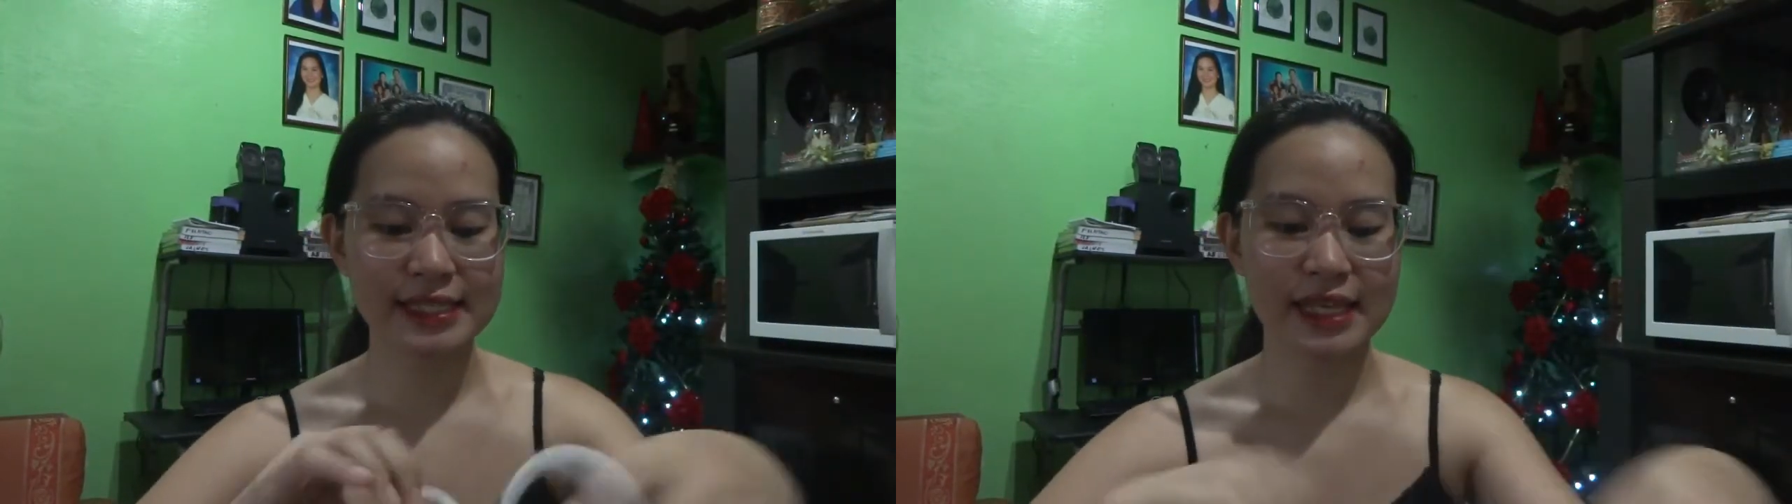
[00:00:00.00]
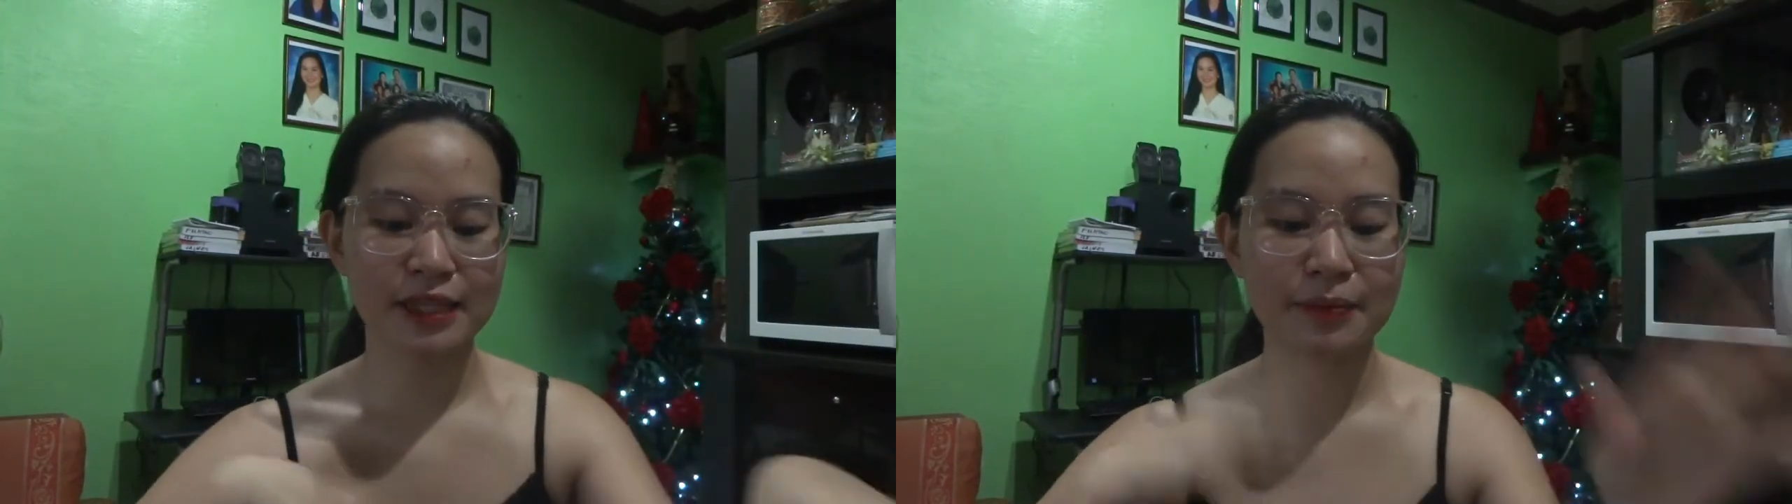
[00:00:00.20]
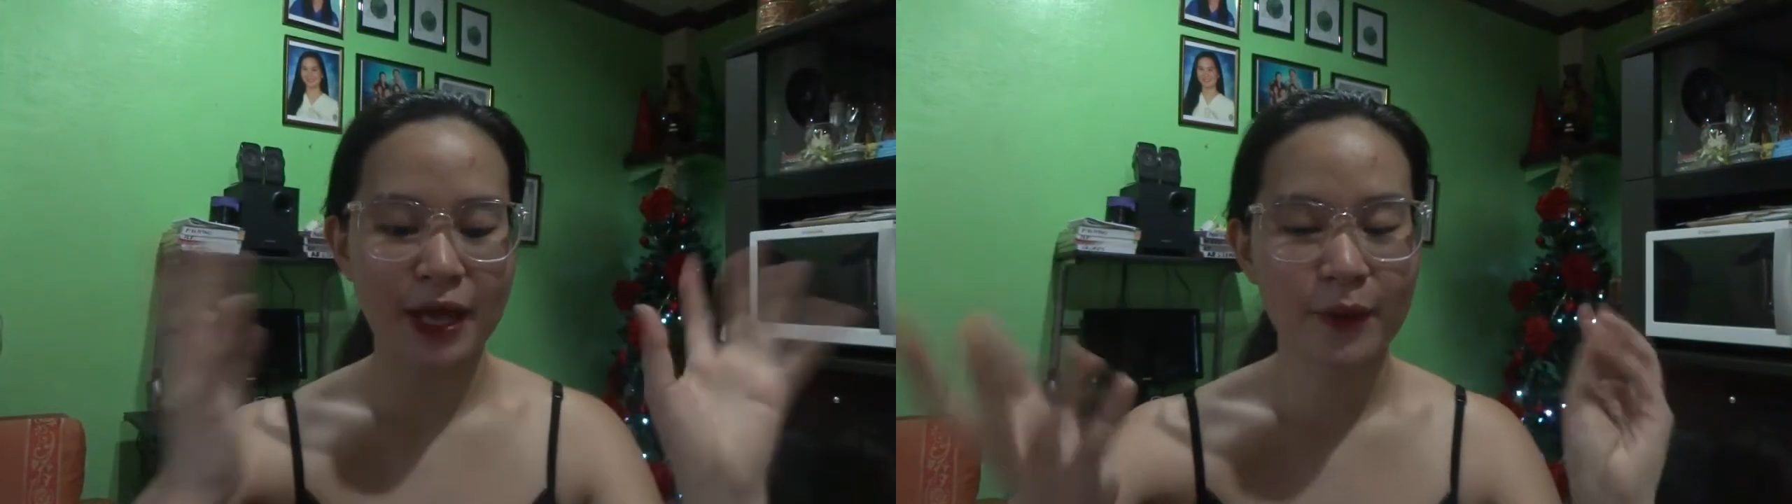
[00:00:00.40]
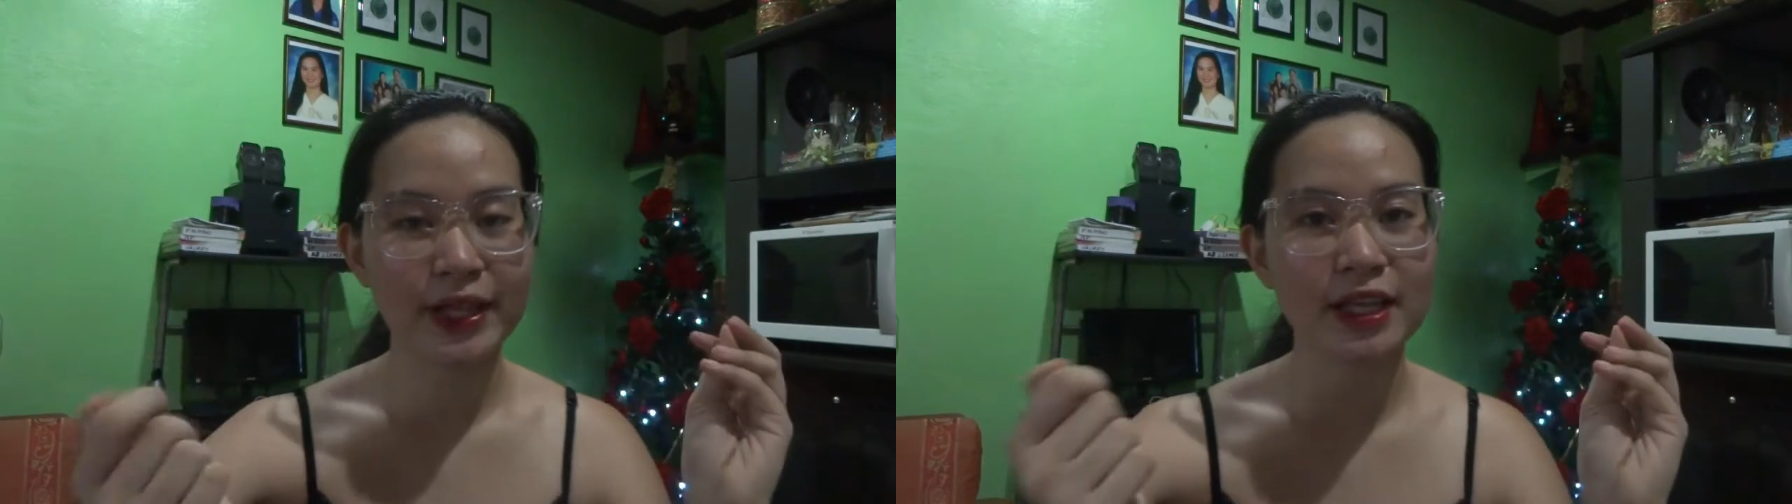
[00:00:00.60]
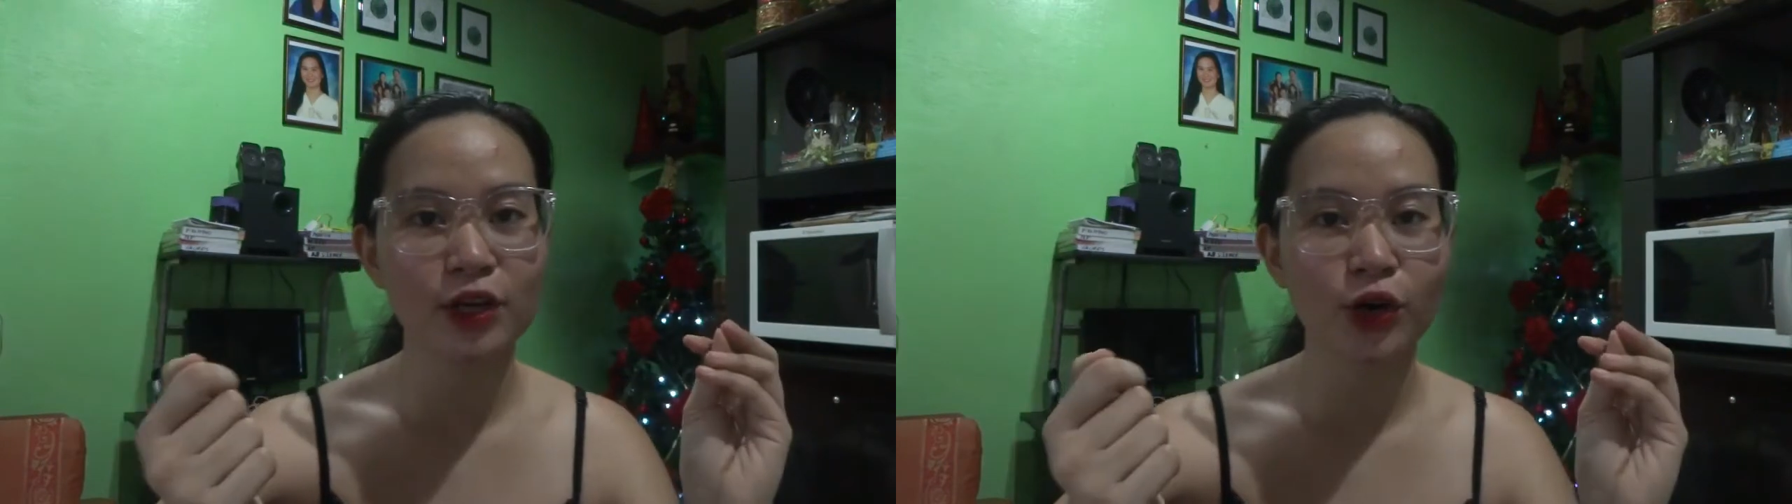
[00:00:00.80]
sent me a
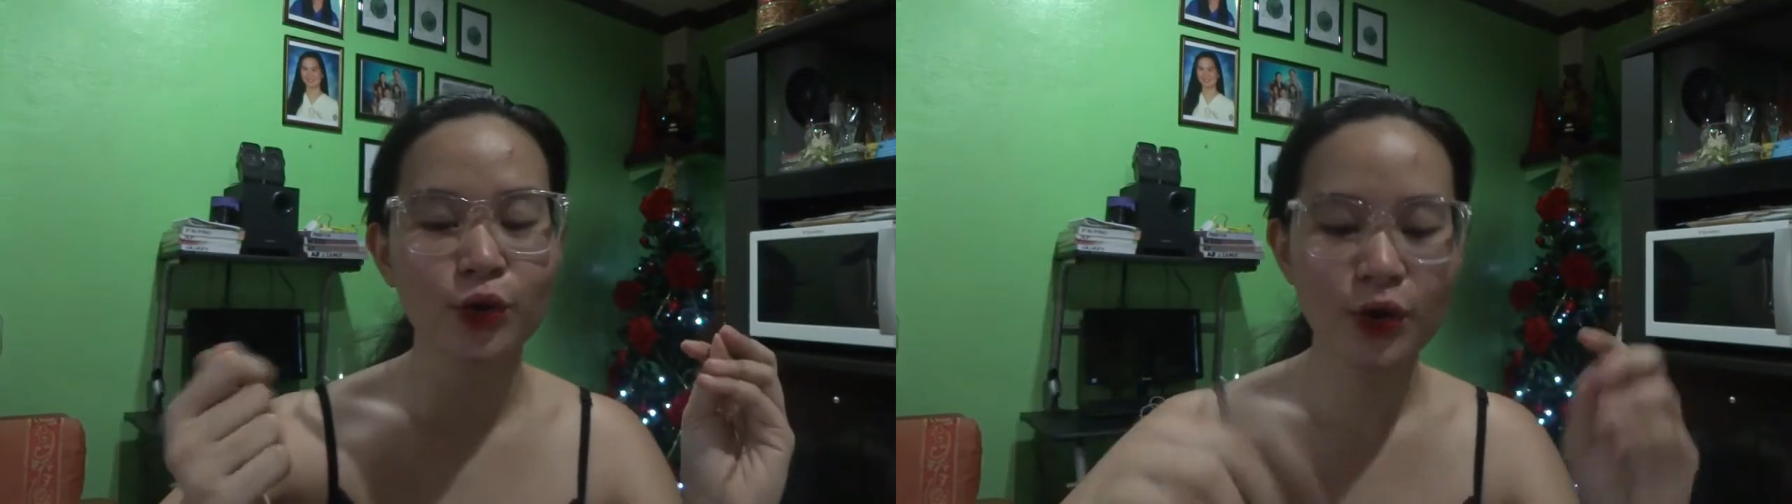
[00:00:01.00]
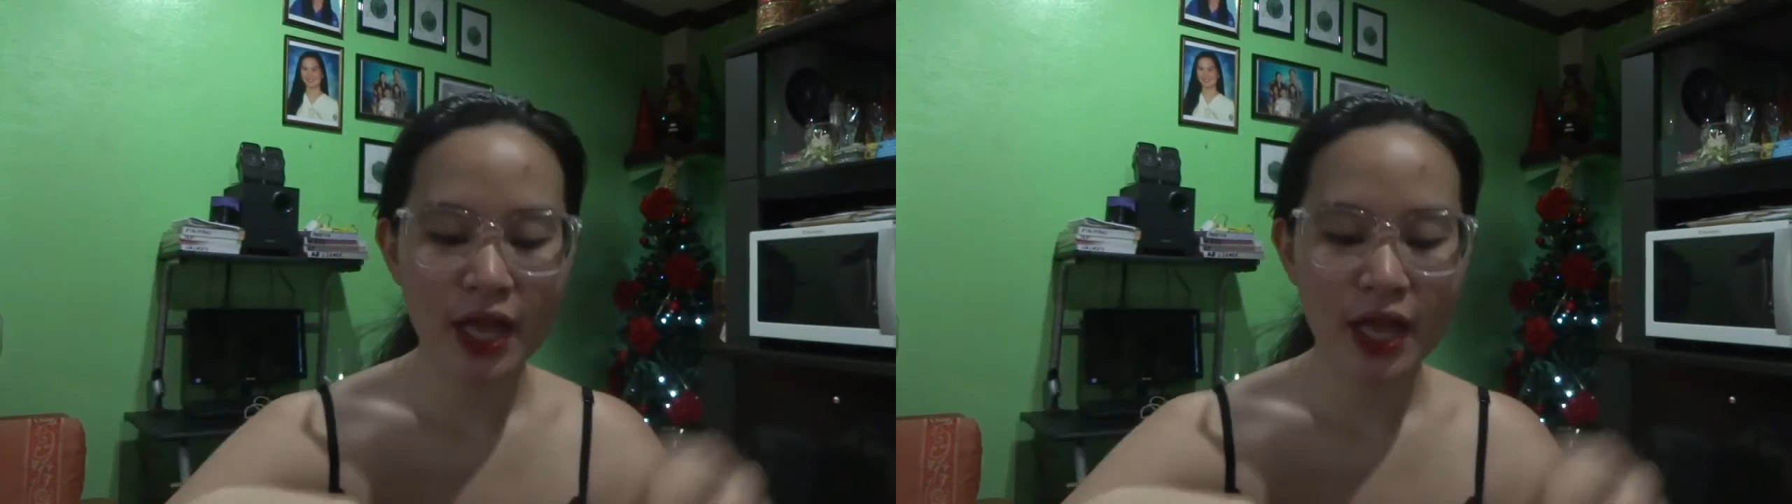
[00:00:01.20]
while ago.